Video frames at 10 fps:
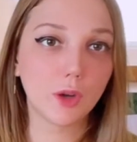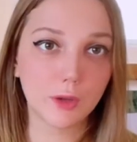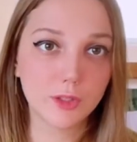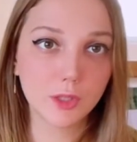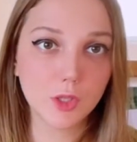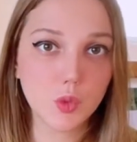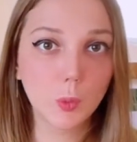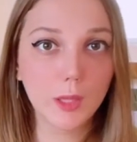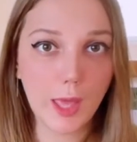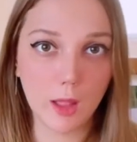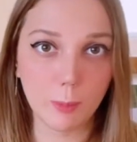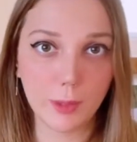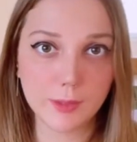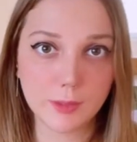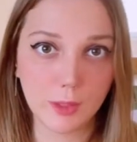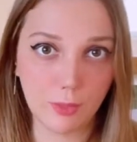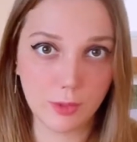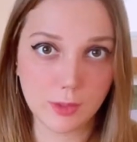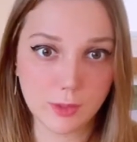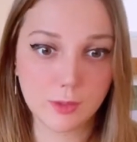articles will help us in
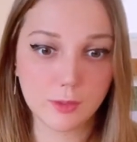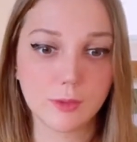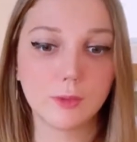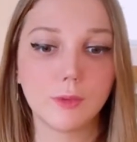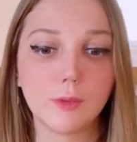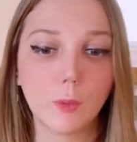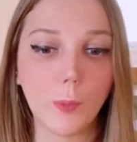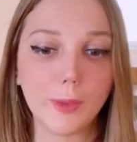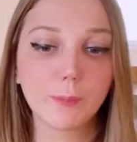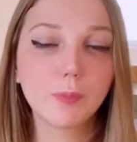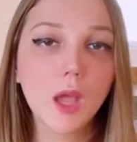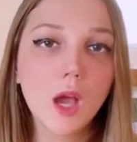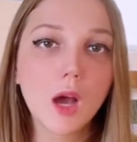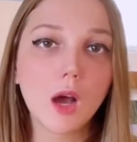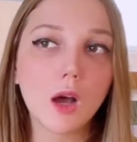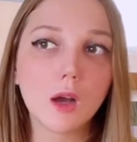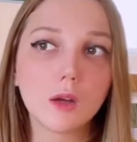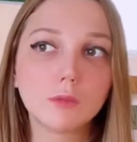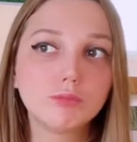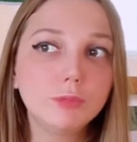this way.
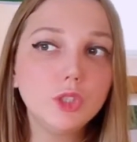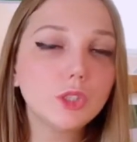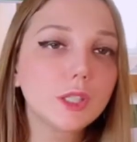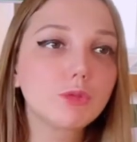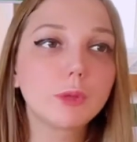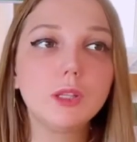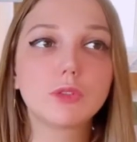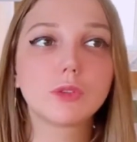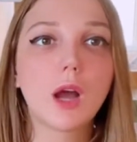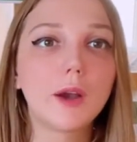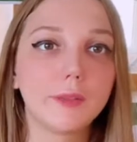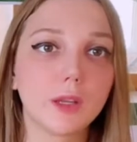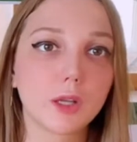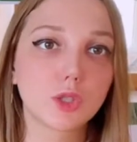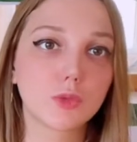You can read articles